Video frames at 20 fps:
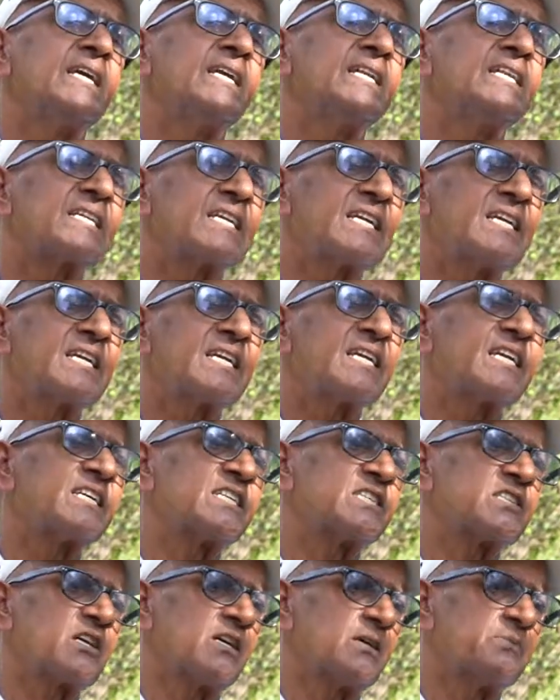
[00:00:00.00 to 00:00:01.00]
in
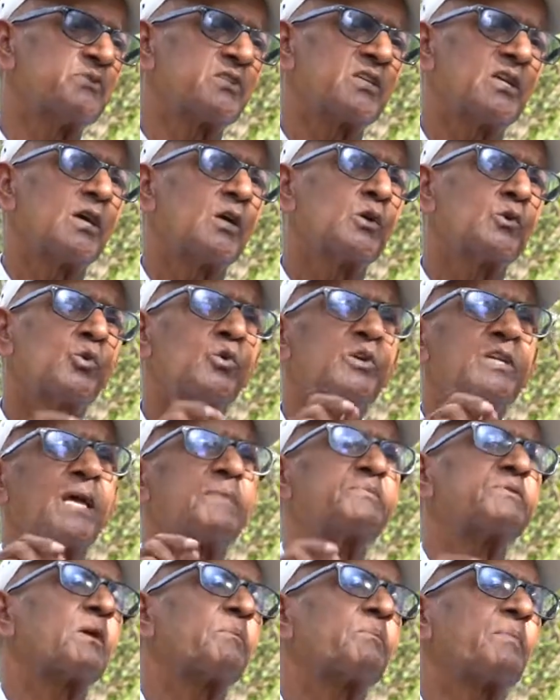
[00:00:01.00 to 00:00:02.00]
clinical terms, two
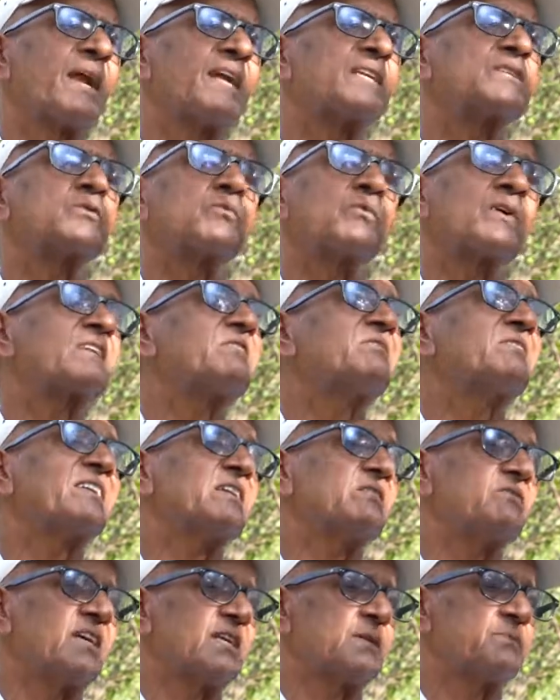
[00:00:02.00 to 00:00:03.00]
types of plants work
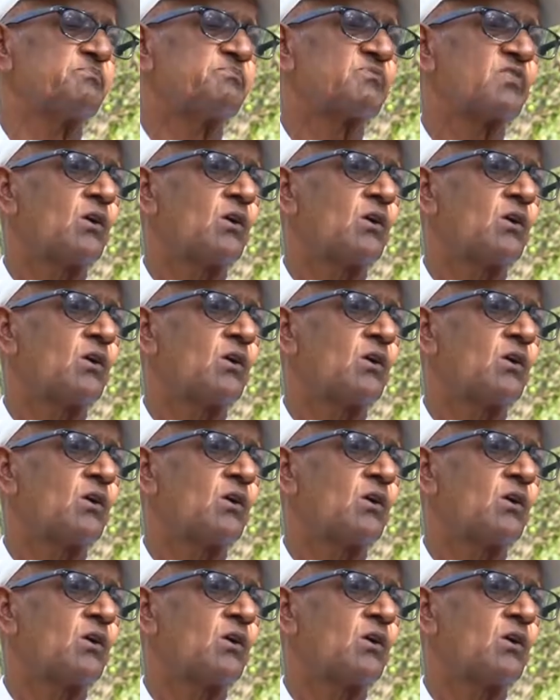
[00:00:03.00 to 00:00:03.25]
very well.